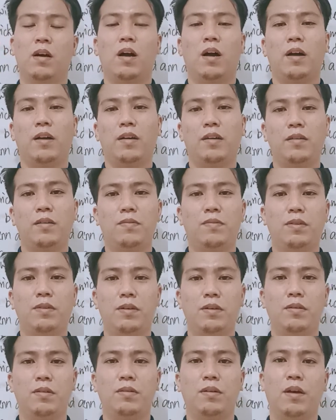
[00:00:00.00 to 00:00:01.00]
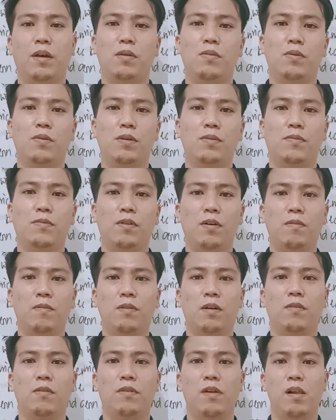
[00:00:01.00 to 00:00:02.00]
I have here a word
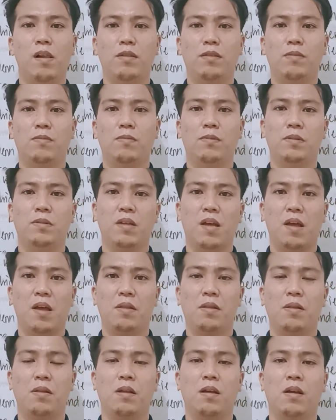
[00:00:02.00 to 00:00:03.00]
problem relative to sets